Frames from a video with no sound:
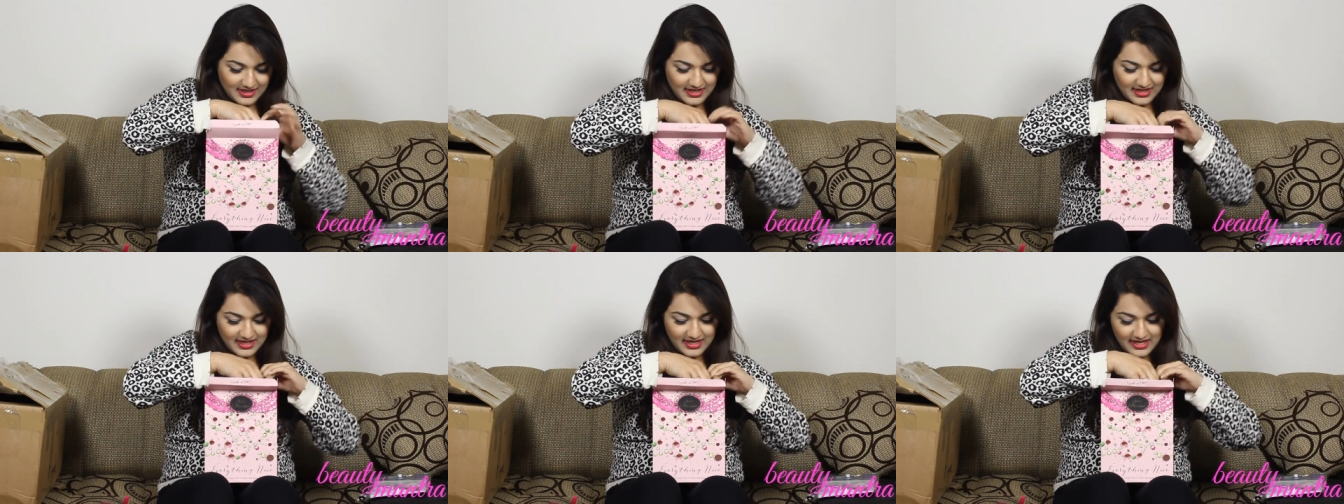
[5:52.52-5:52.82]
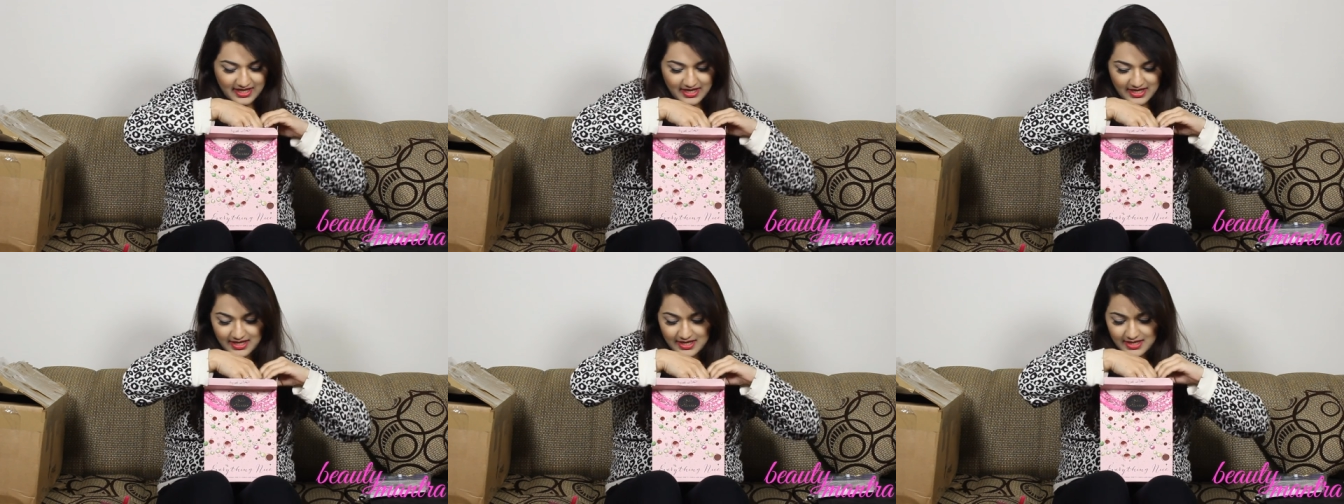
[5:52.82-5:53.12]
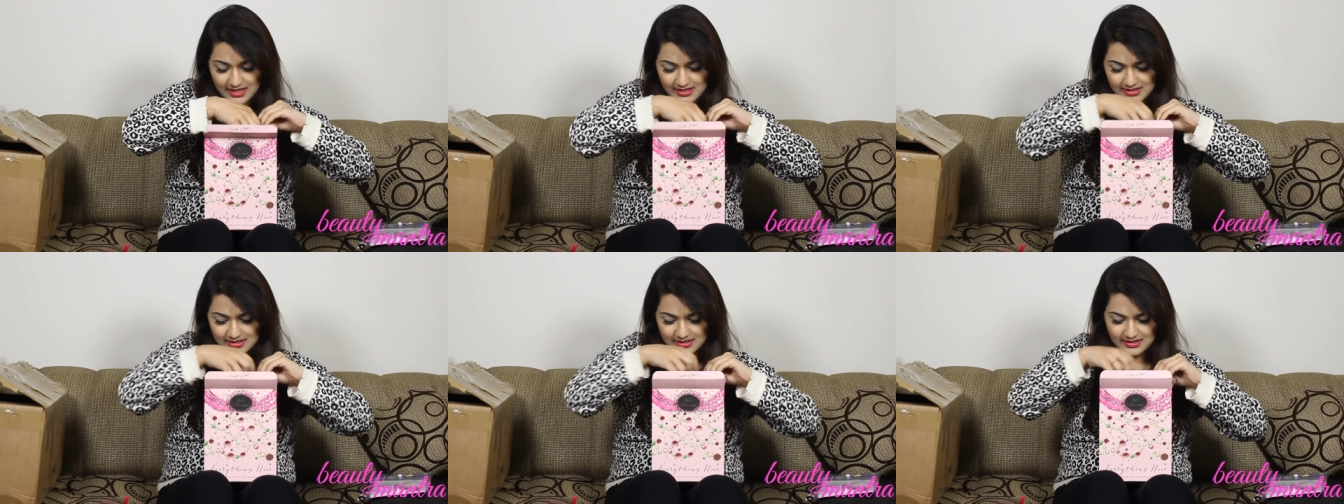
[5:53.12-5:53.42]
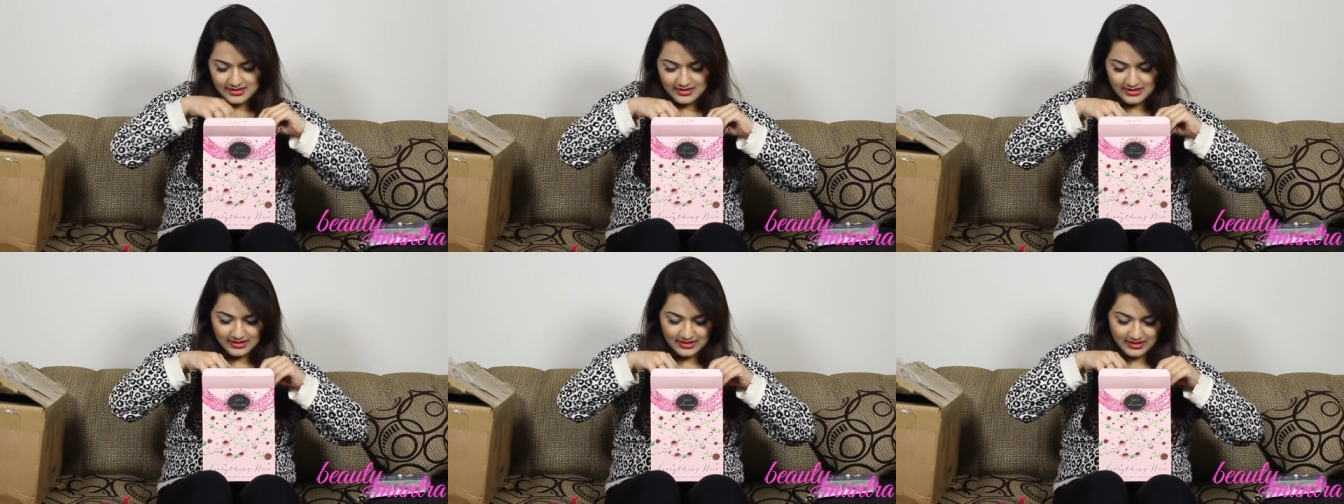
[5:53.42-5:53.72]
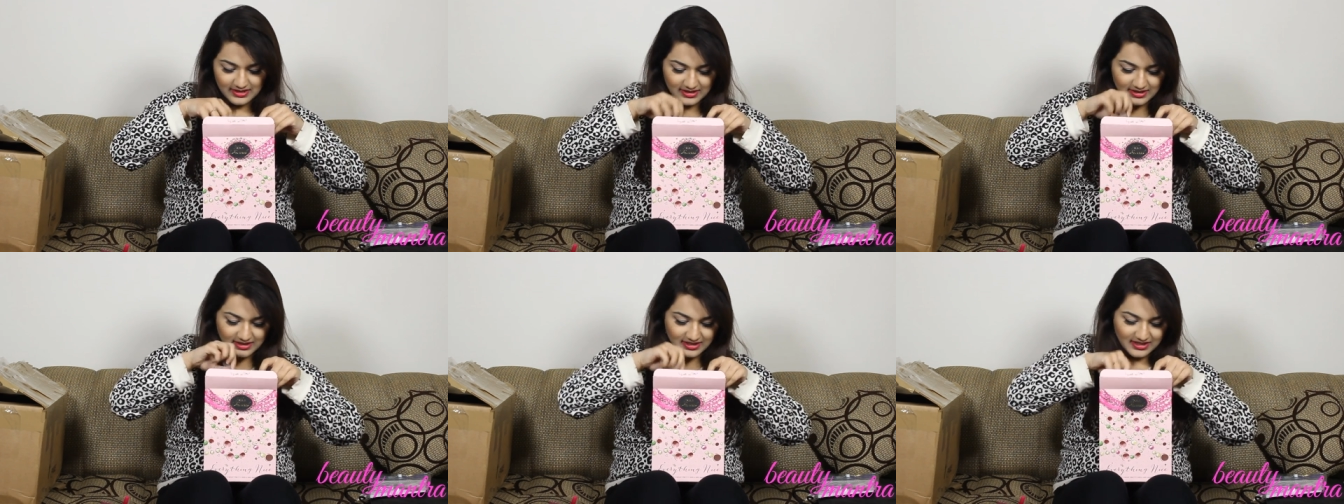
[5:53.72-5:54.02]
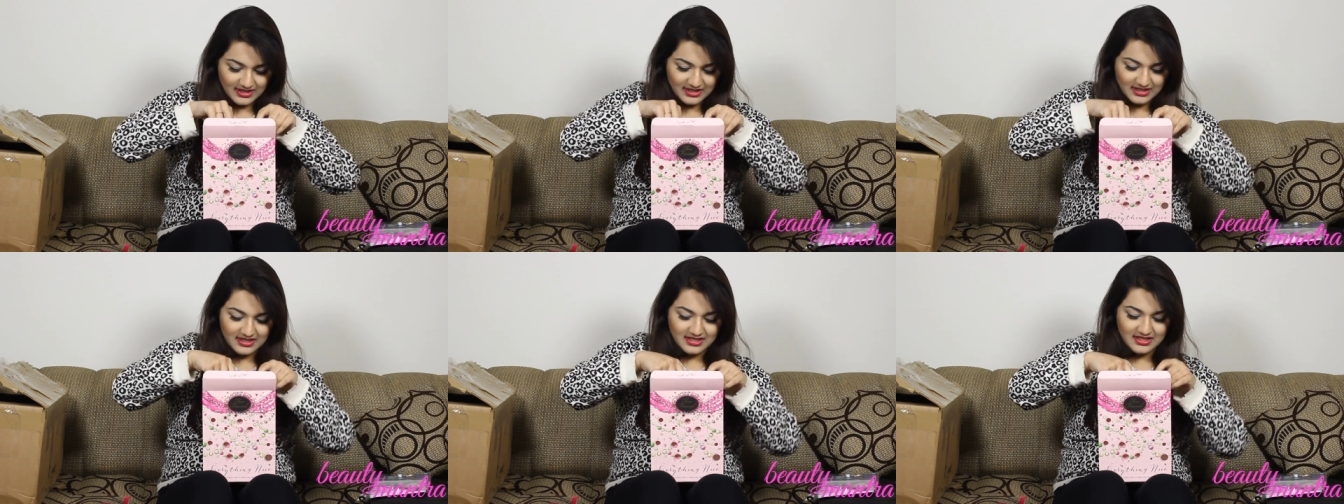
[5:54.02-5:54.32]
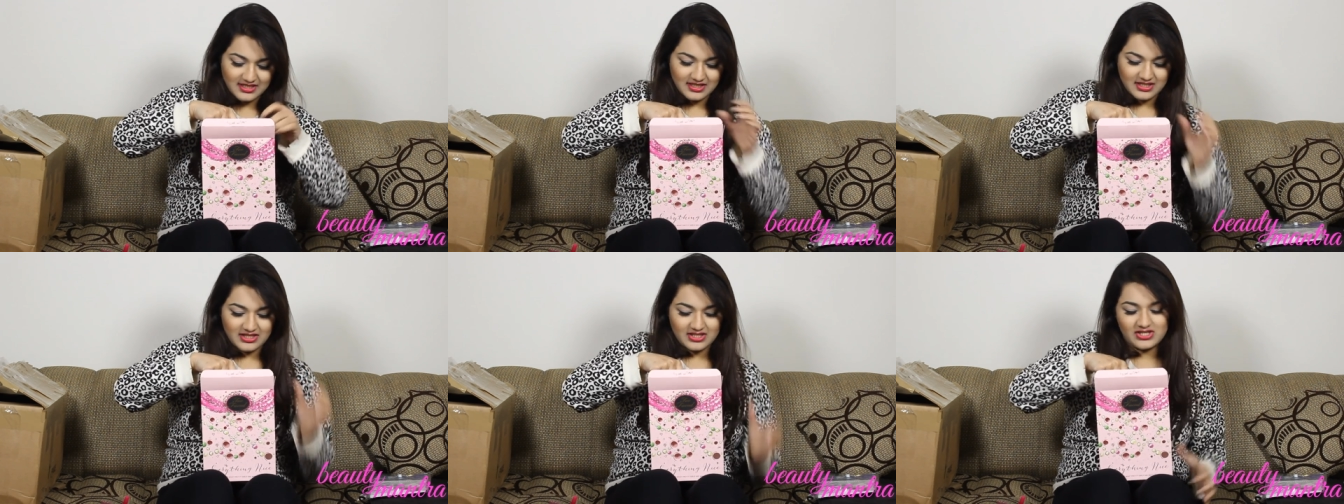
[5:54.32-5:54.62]
And
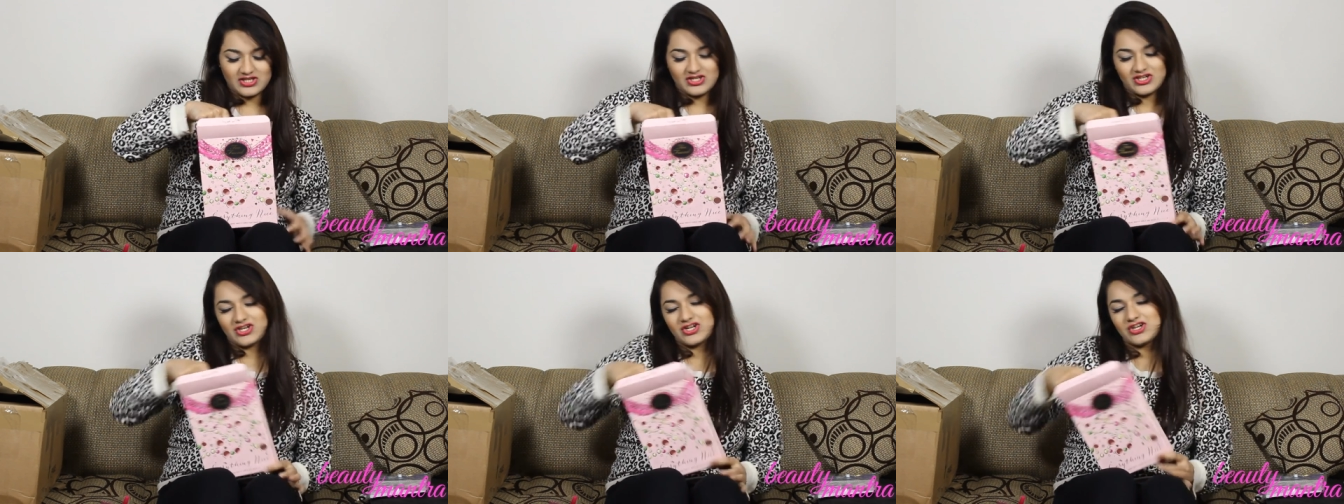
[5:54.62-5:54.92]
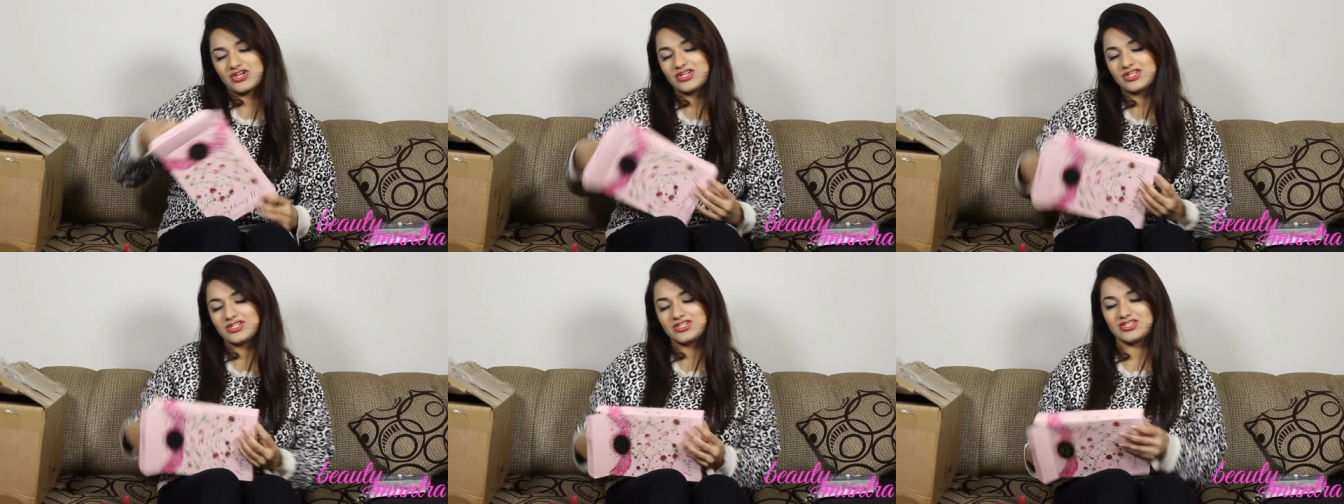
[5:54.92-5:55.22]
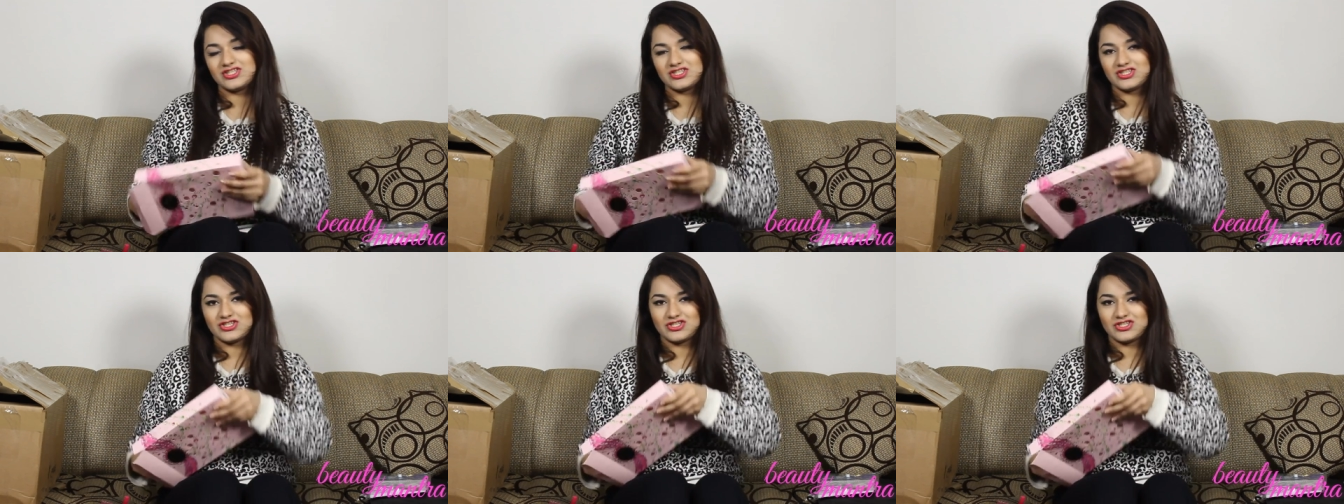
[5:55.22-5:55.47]
here's